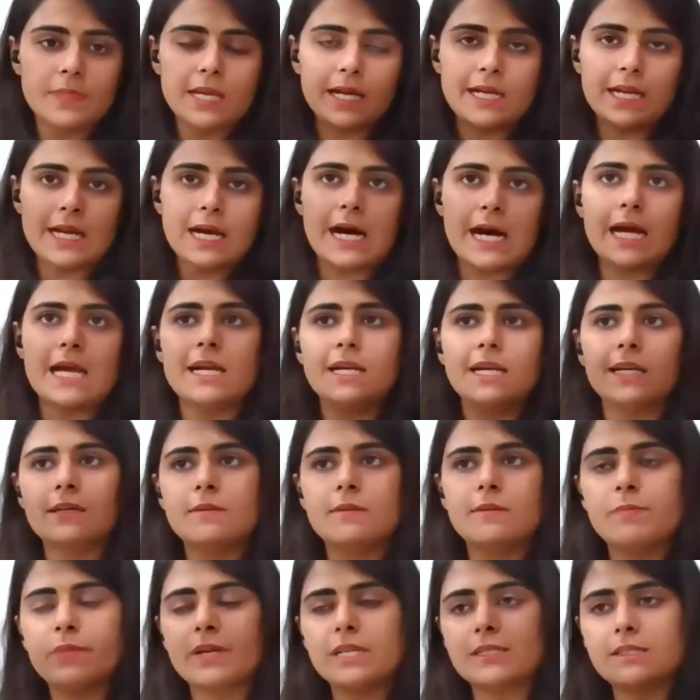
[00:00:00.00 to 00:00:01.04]
and I had
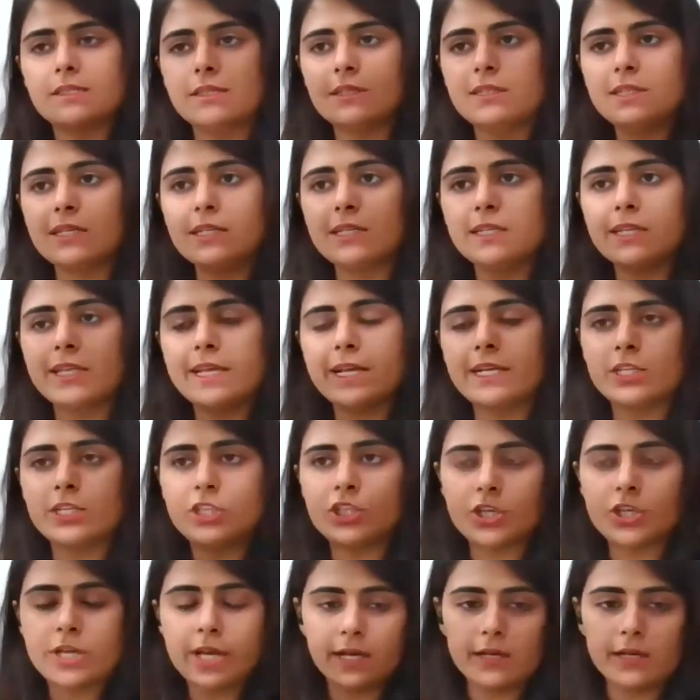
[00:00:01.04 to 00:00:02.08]
presented that
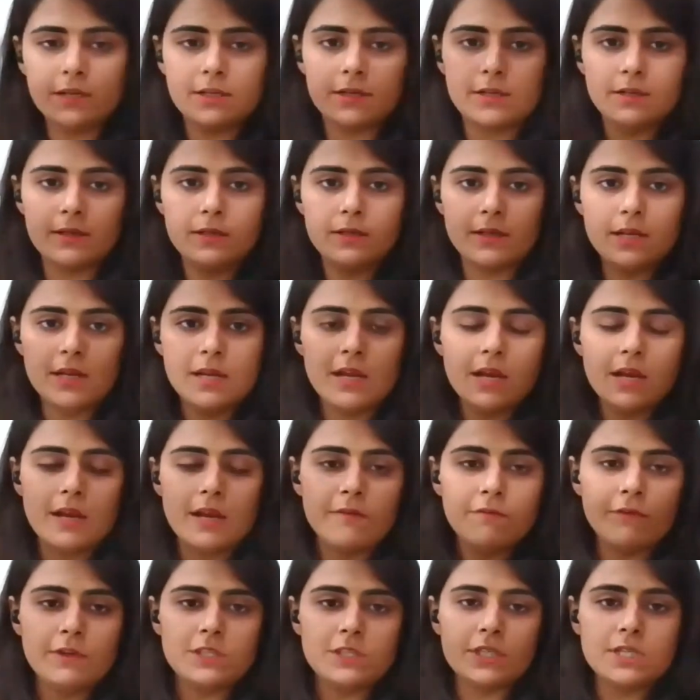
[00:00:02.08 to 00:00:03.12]
check
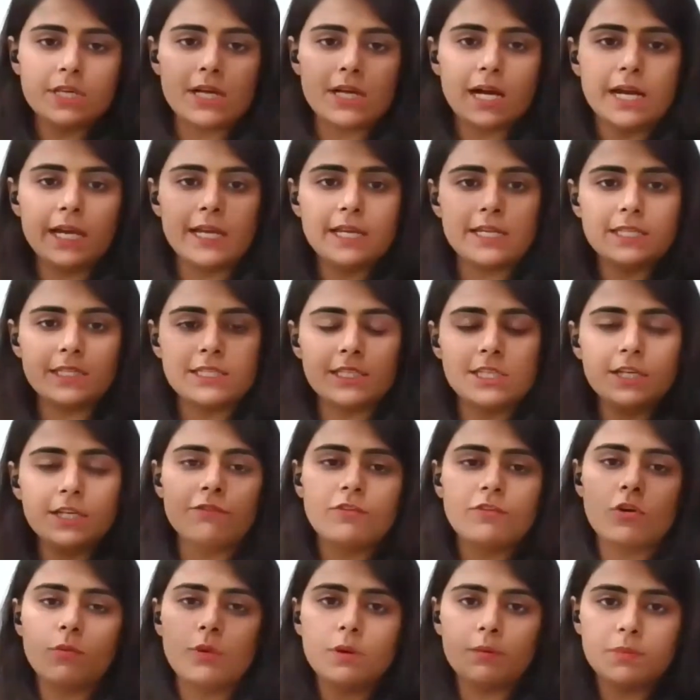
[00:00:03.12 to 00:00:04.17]
which I
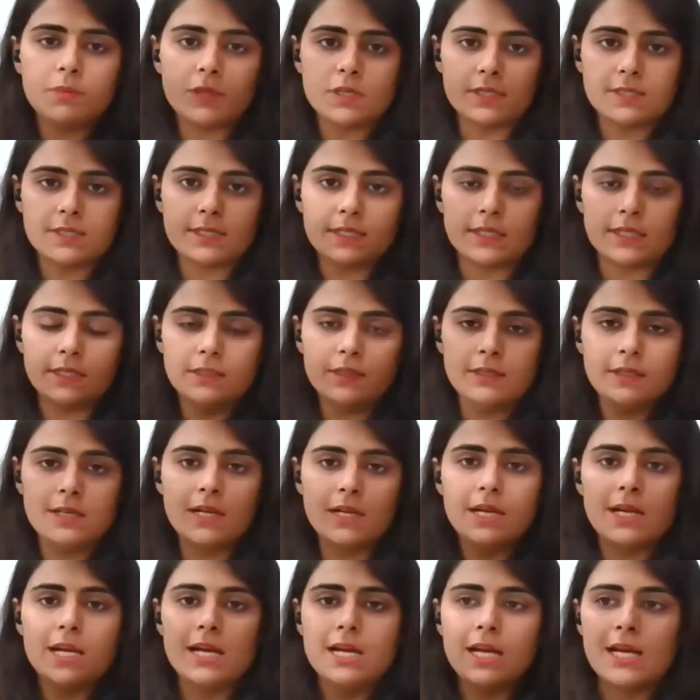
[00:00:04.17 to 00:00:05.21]
received from a person
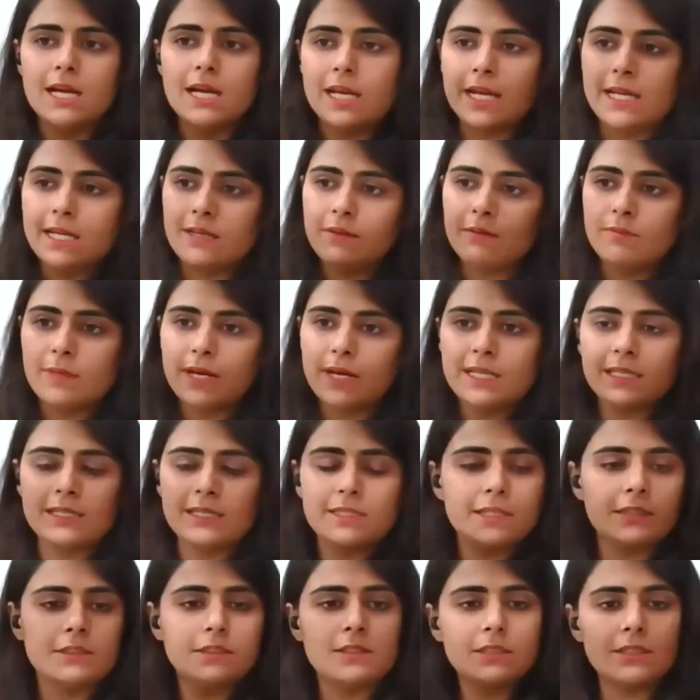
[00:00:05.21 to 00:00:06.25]
in my
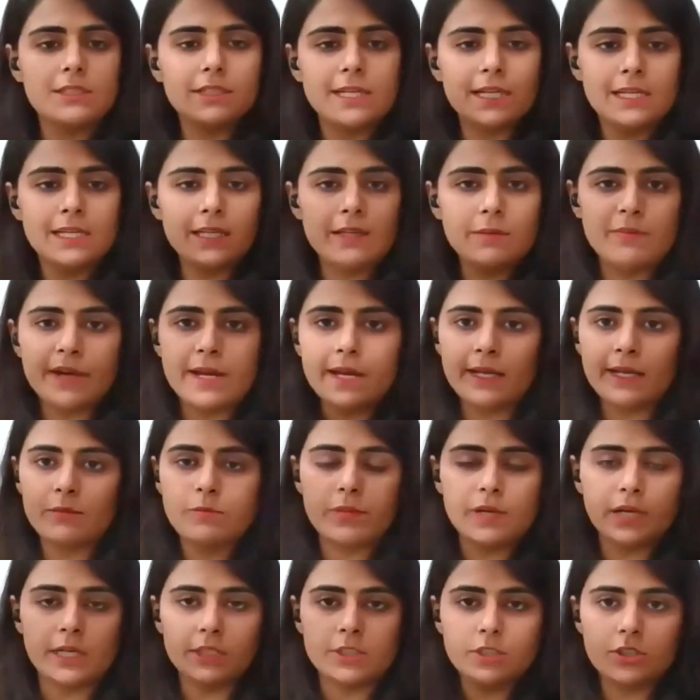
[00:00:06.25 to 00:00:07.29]
Central Delhi bank
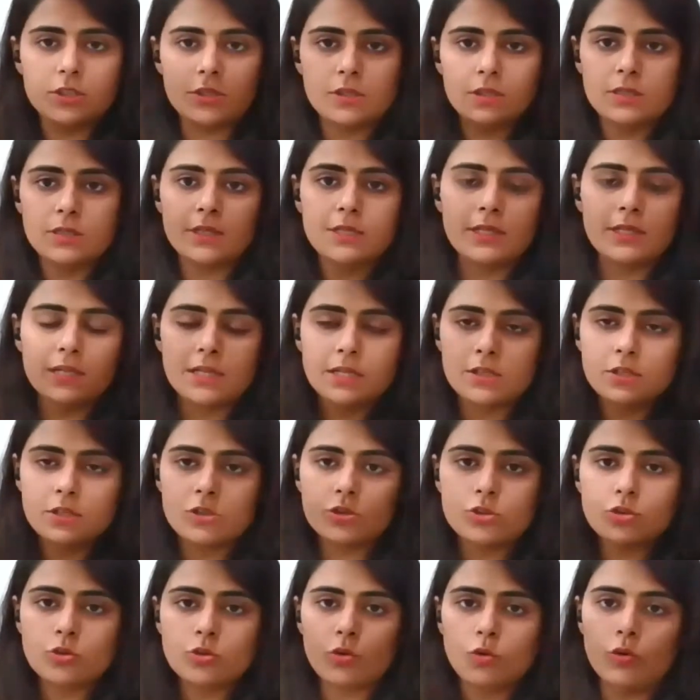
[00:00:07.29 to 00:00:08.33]
branch.
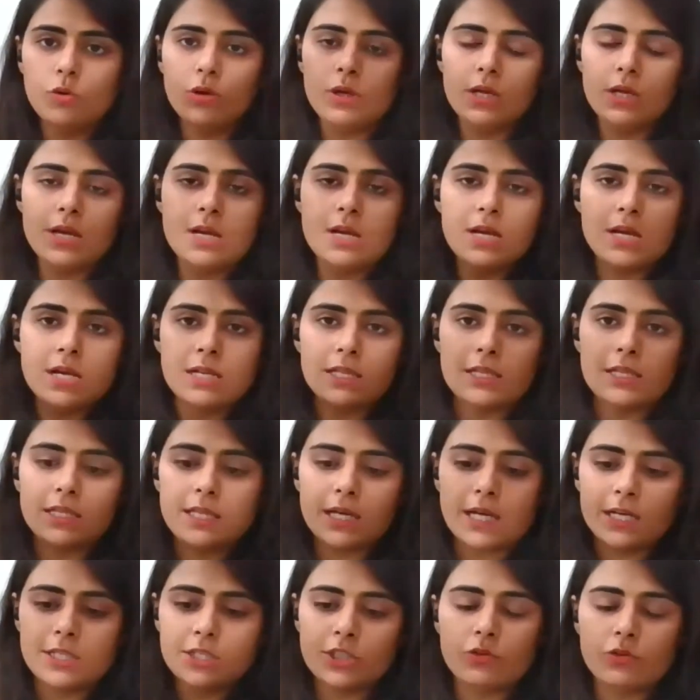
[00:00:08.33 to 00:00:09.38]
So
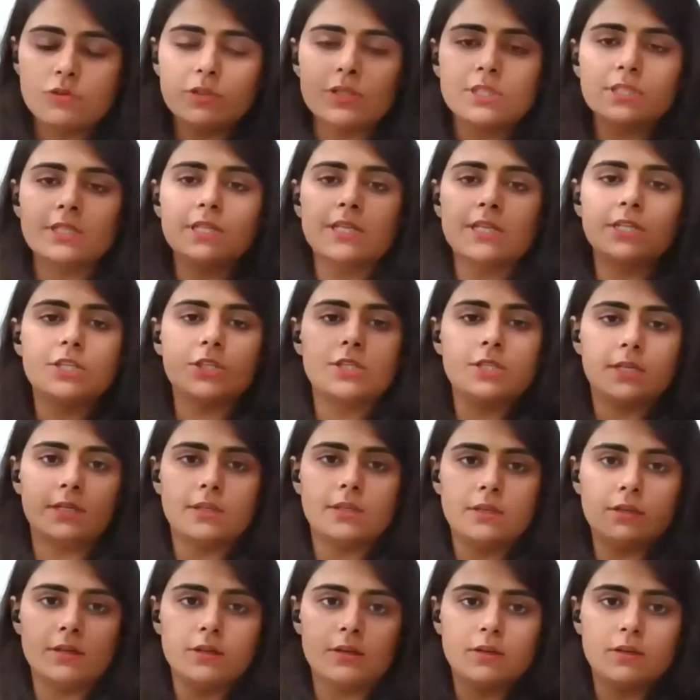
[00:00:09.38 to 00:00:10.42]
the
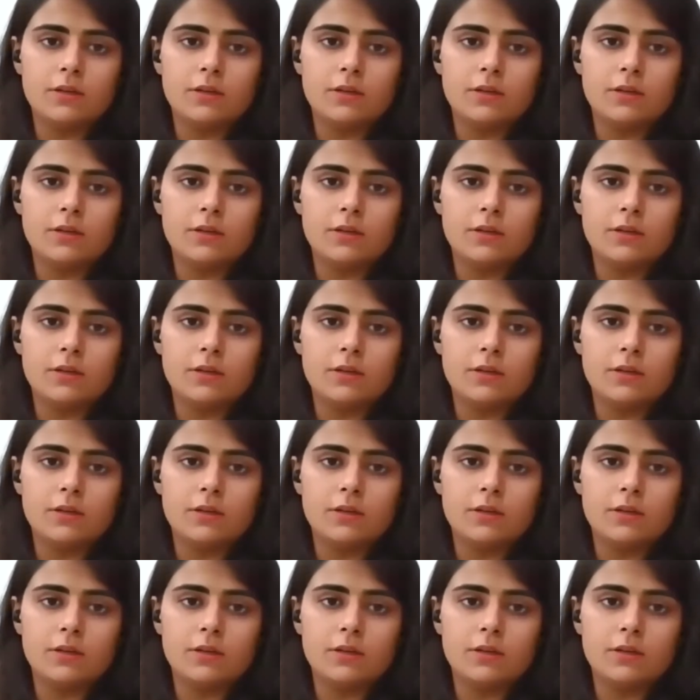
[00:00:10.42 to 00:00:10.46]
jurisdiction,